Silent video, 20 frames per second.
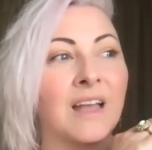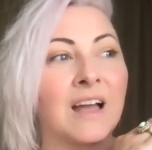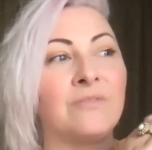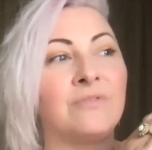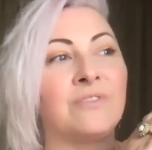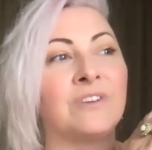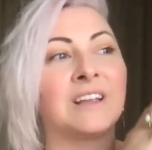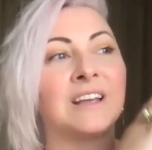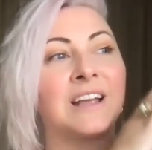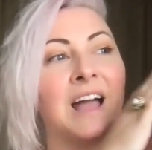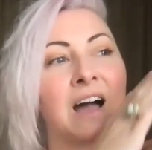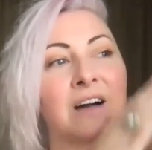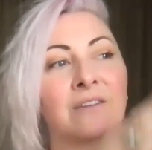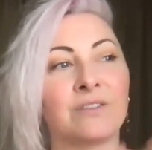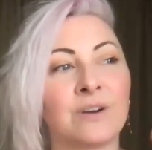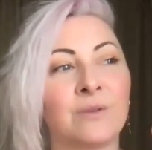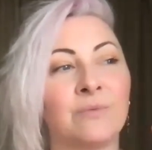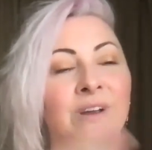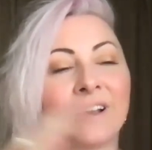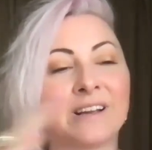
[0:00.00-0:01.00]
feel like
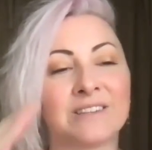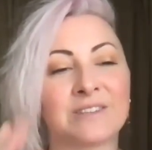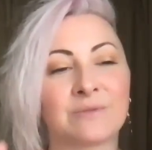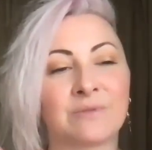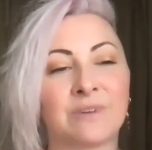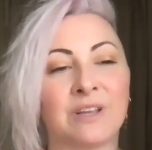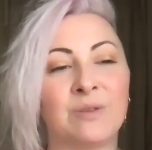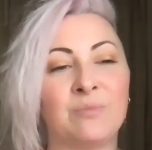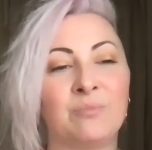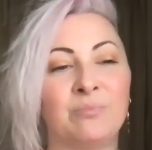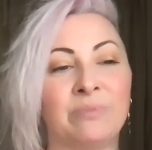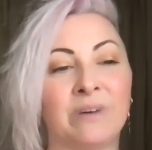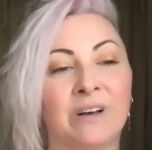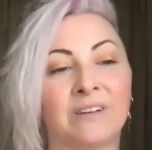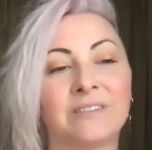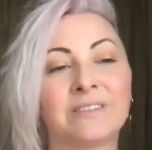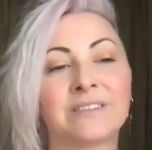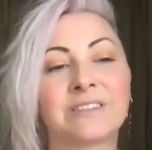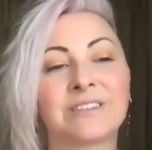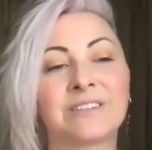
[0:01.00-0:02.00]
every week is really
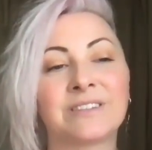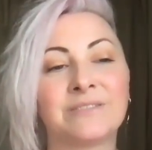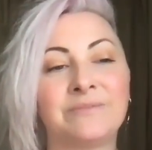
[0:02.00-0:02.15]
built